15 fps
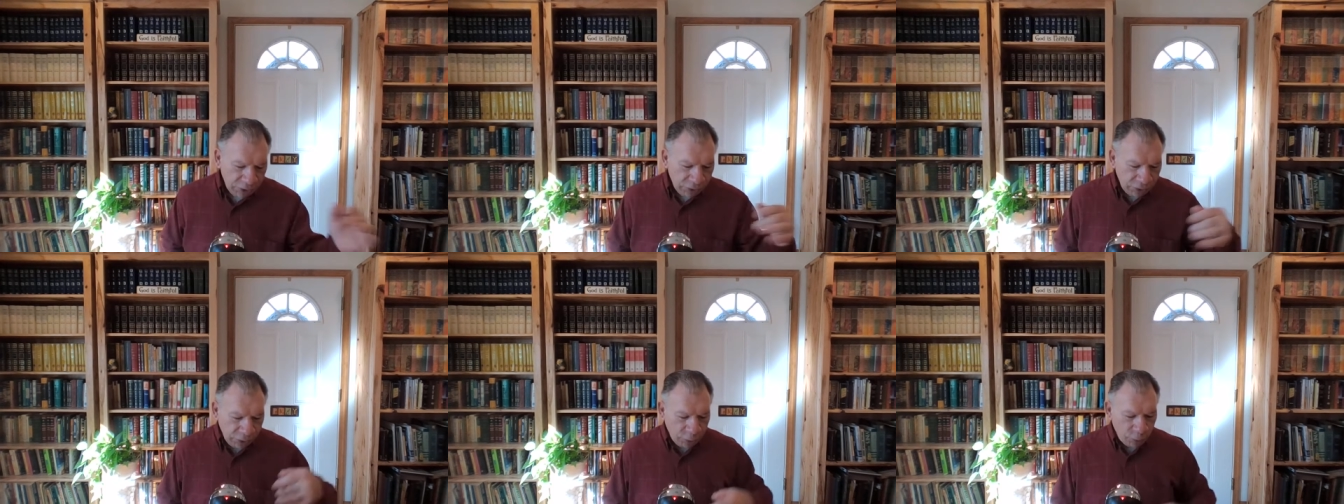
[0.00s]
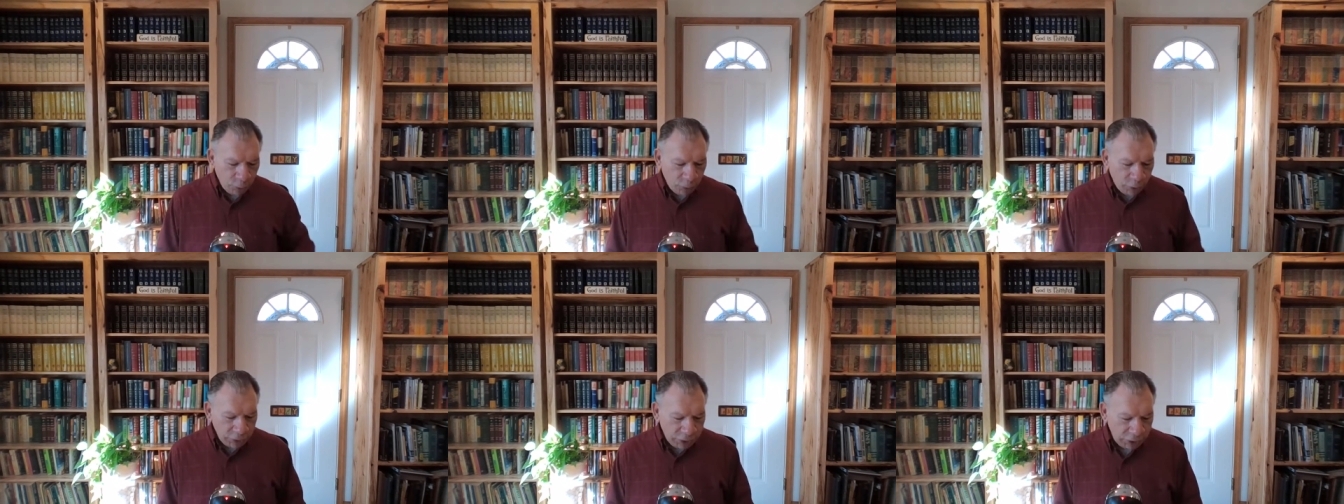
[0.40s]
You know,
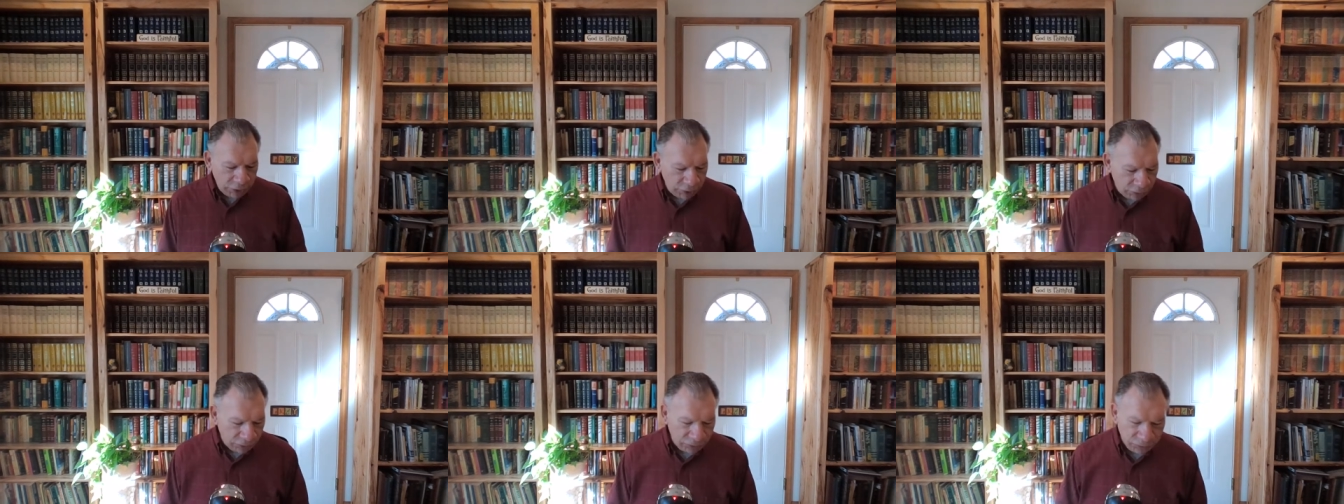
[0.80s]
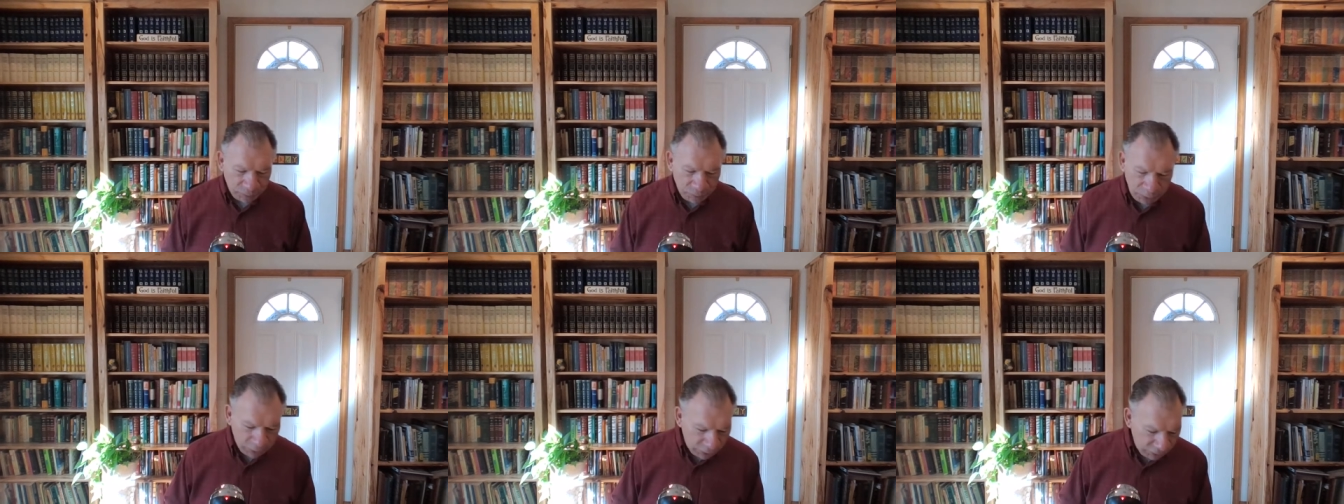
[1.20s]
walking in the
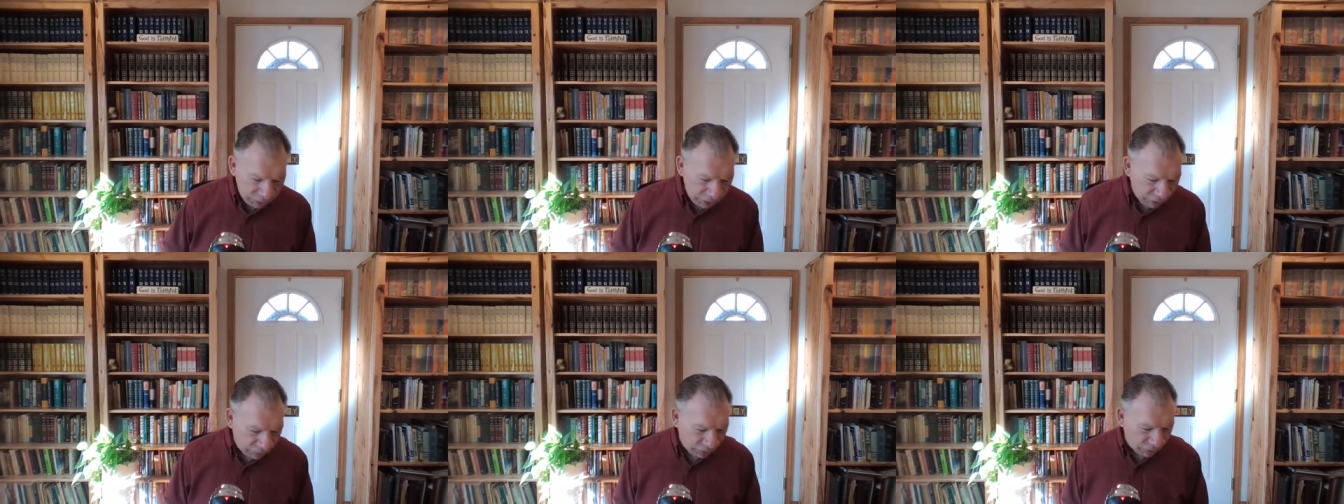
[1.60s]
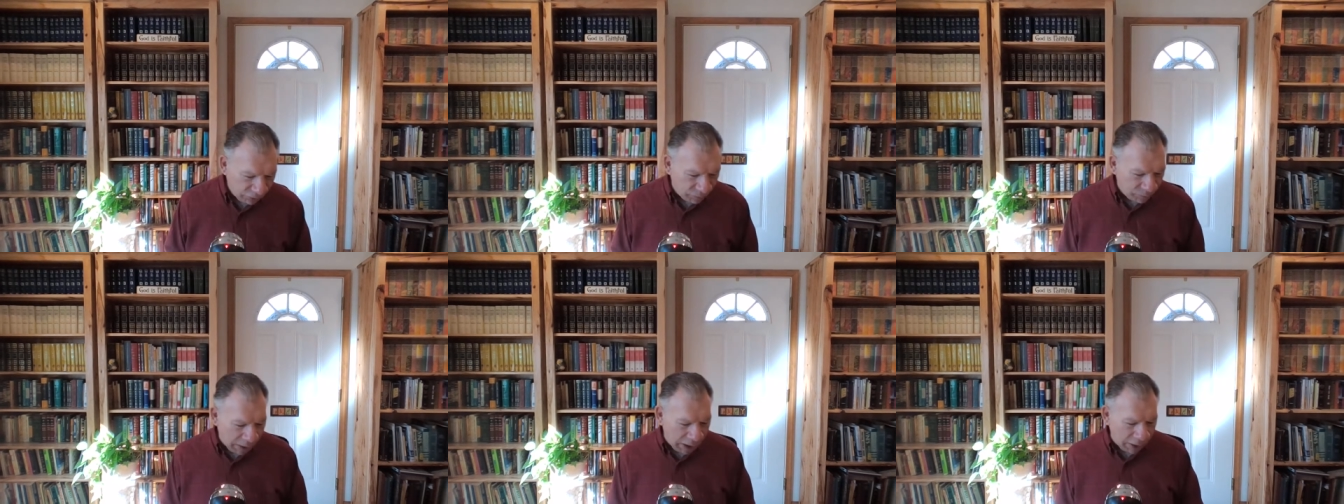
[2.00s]
Spirit gives
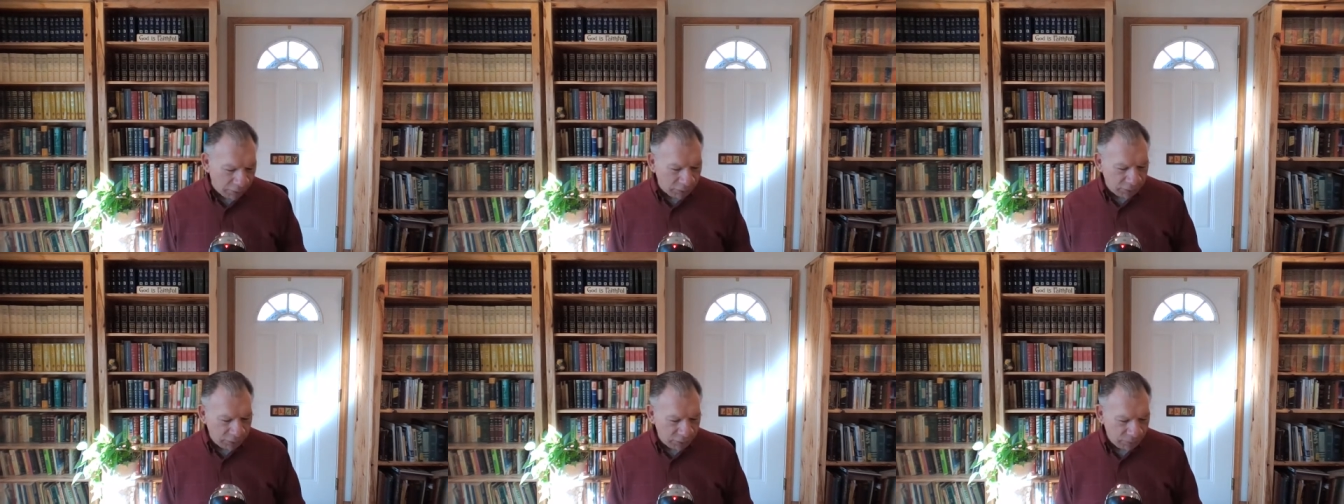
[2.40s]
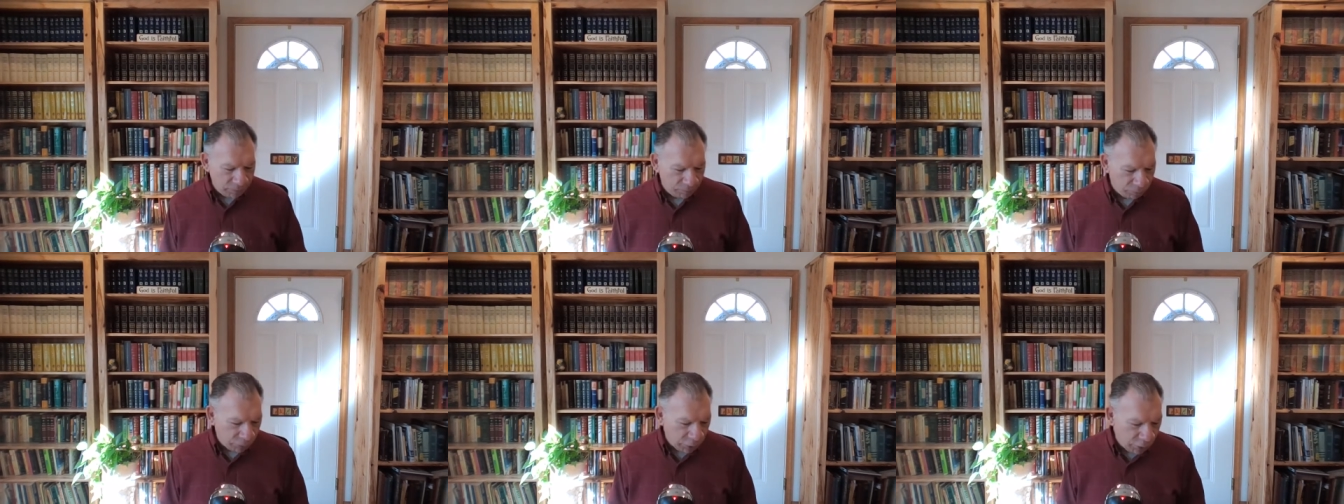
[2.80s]
us power
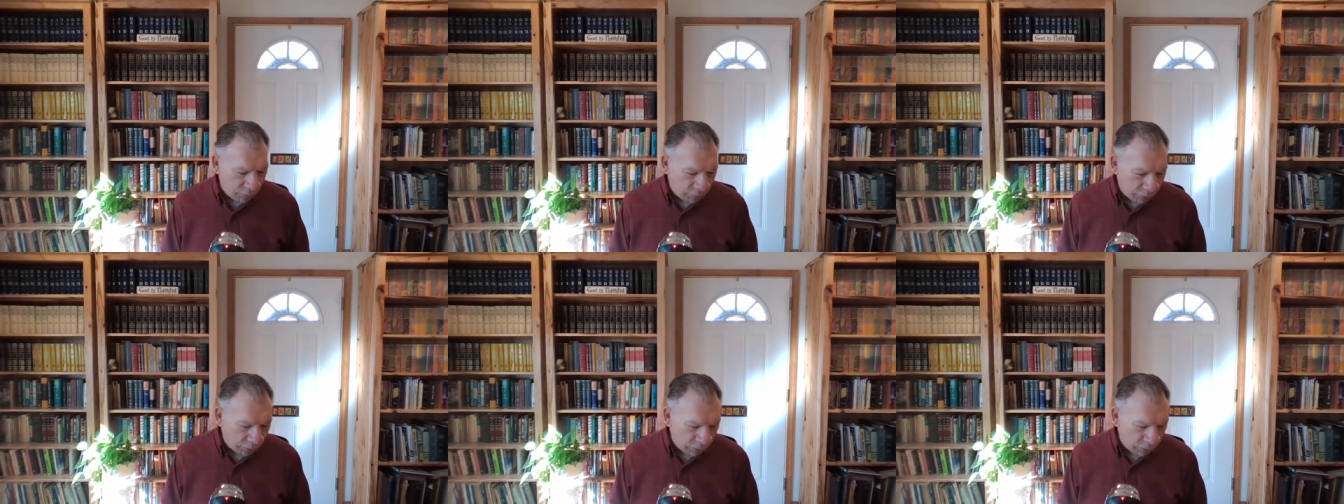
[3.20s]
over